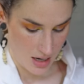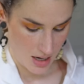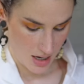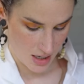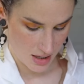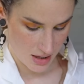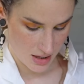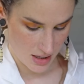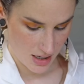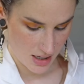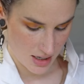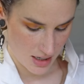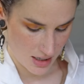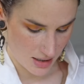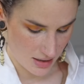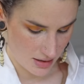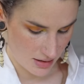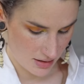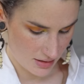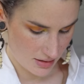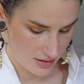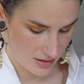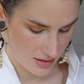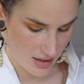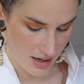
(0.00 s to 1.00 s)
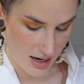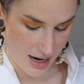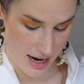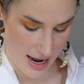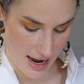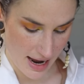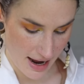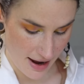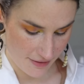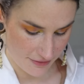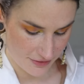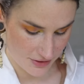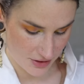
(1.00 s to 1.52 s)
And then I
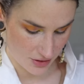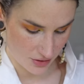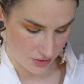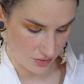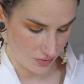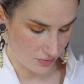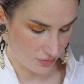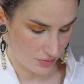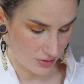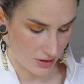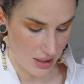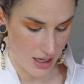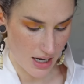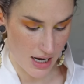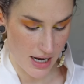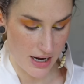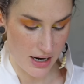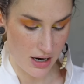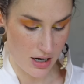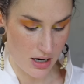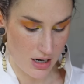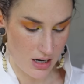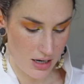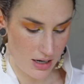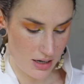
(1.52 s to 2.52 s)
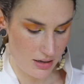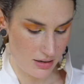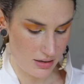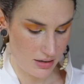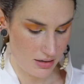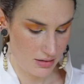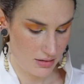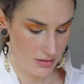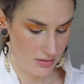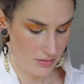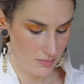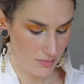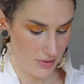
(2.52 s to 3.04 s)
have to rely on
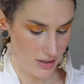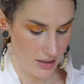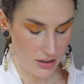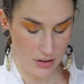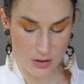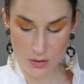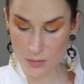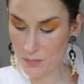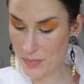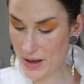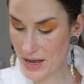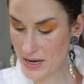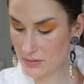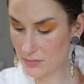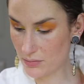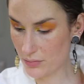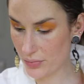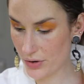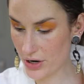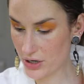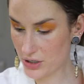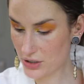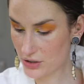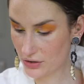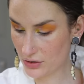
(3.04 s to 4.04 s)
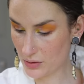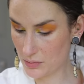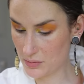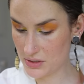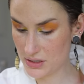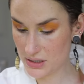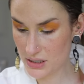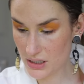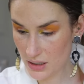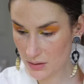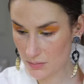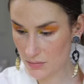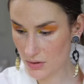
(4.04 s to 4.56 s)
my little bent brush from
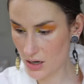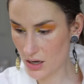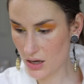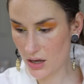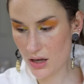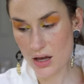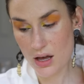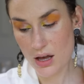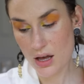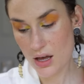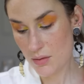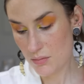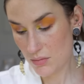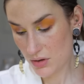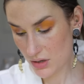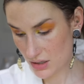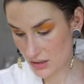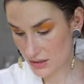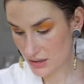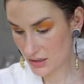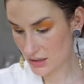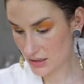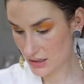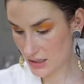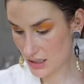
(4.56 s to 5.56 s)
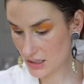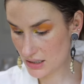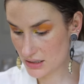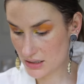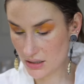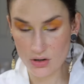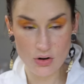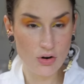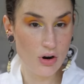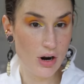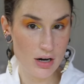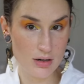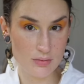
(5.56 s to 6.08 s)
Sigma because this thing's
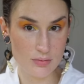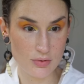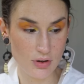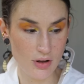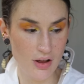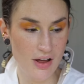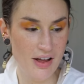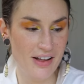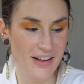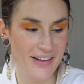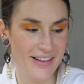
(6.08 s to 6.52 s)
incredible.